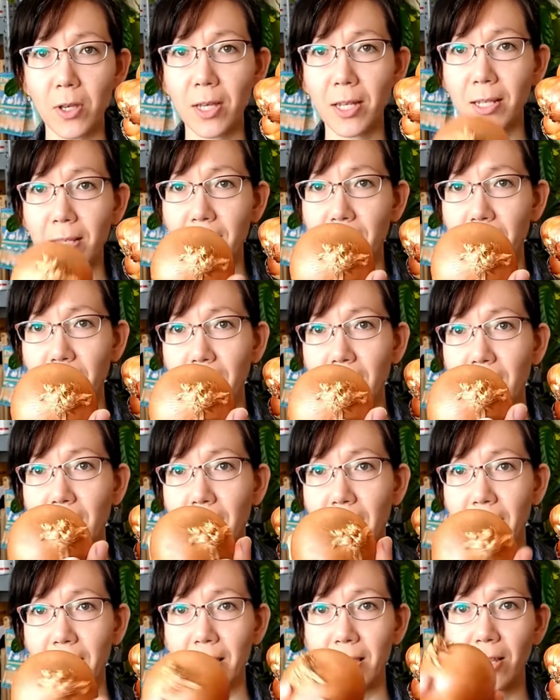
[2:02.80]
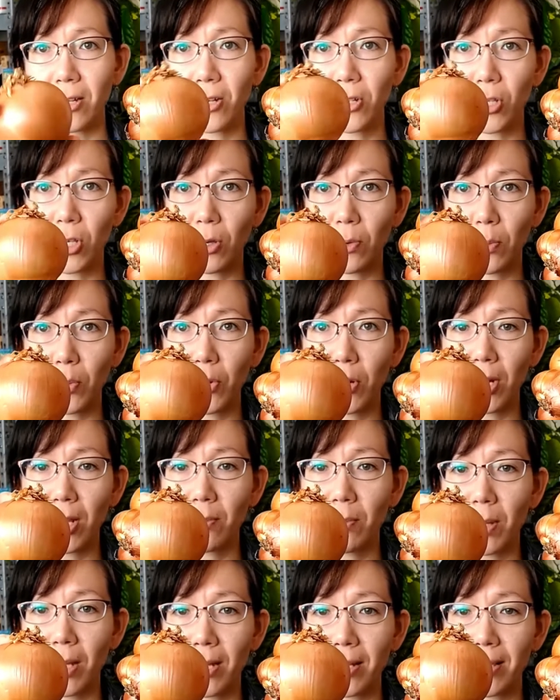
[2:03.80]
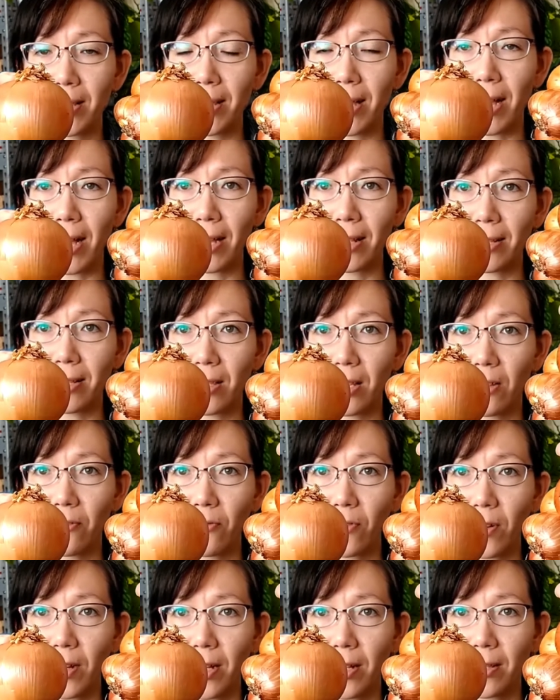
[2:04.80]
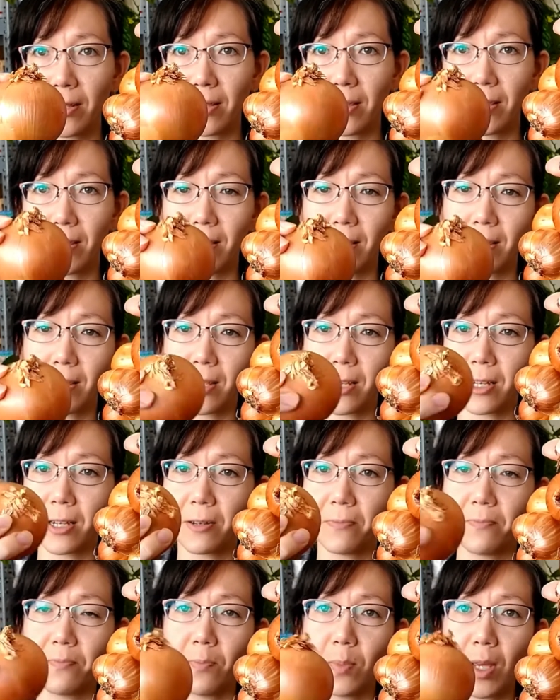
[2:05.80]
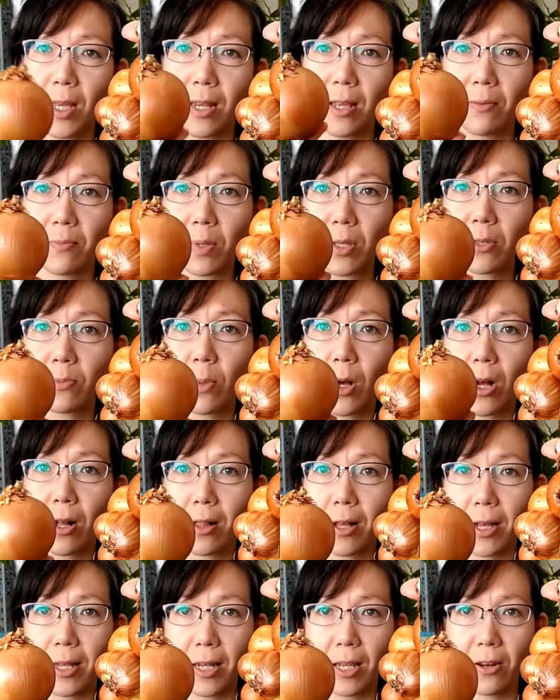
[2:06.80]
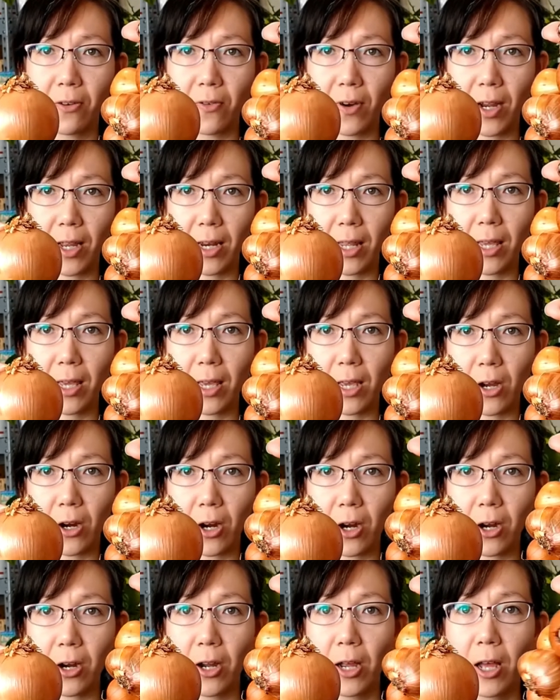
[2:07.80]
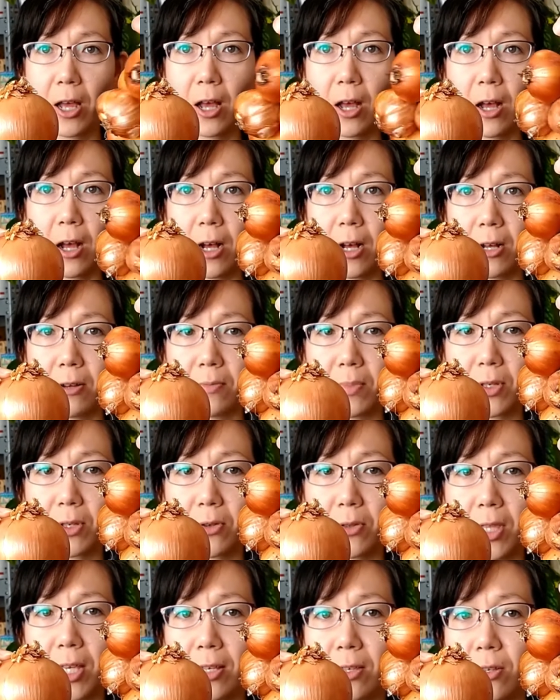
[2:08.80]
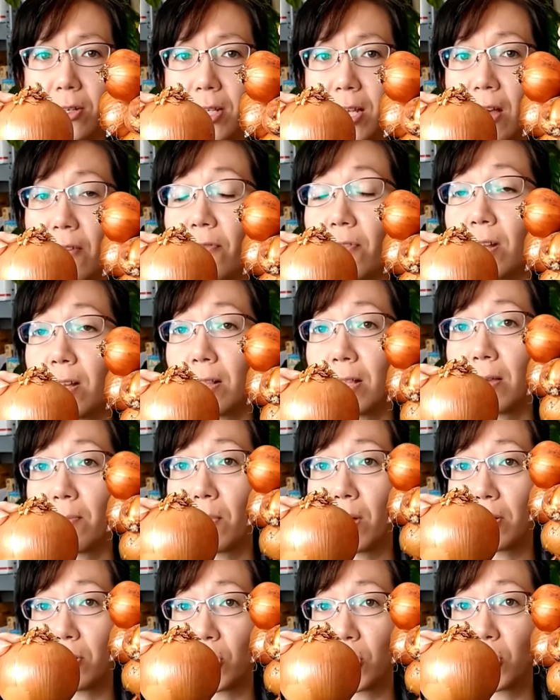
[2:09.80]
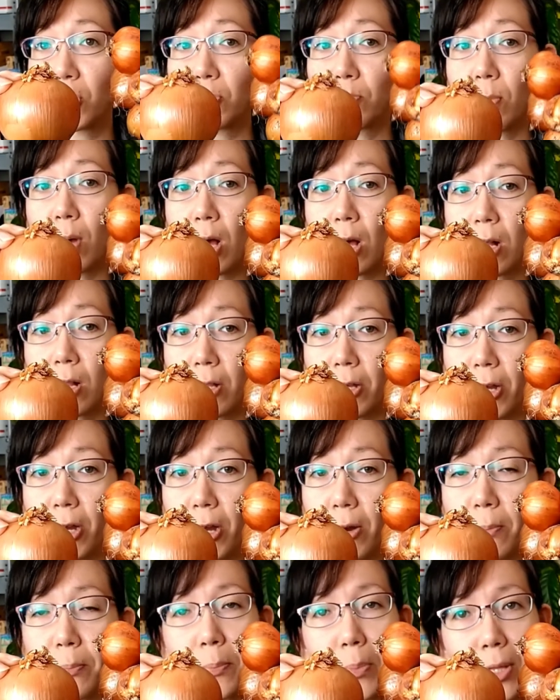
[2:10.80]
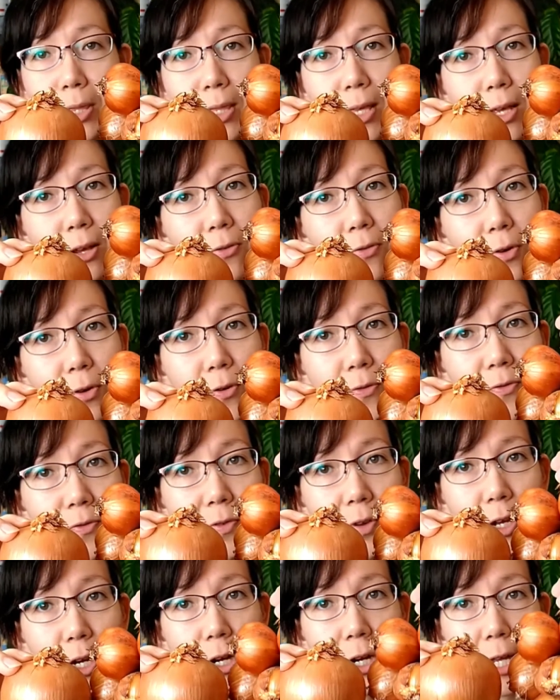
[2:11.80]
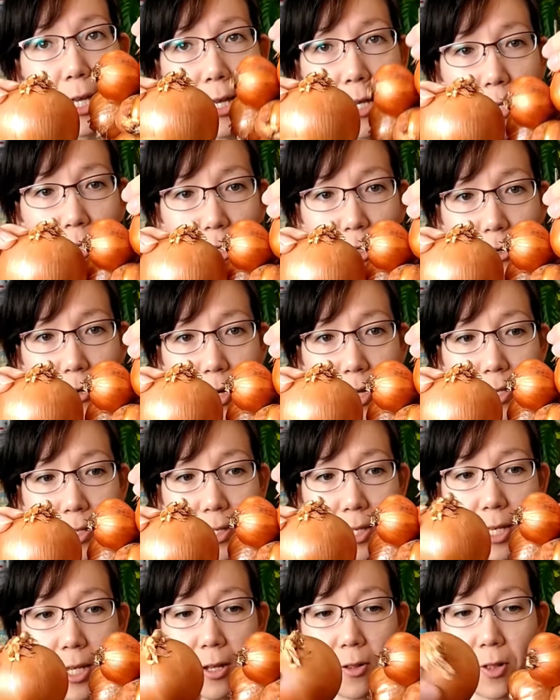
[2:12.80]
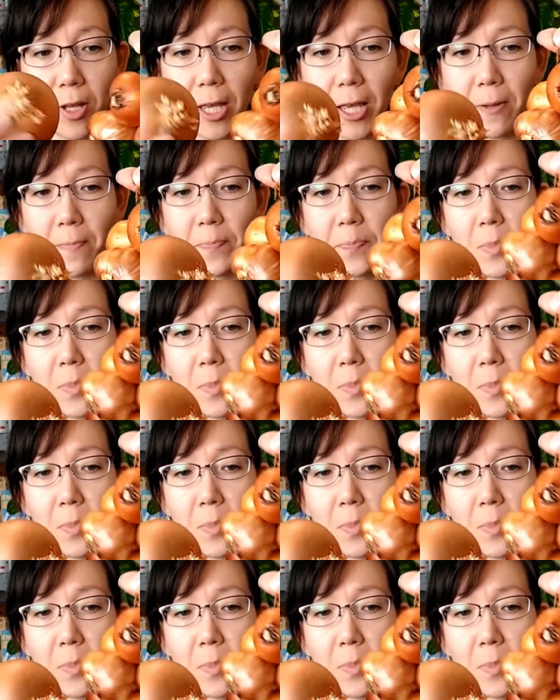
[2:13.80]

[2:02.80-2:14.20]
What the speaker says: can see that there's a pretty big size difference. This is a medium small onion right here. So these are definitely much smaller, but they grow very interestingly.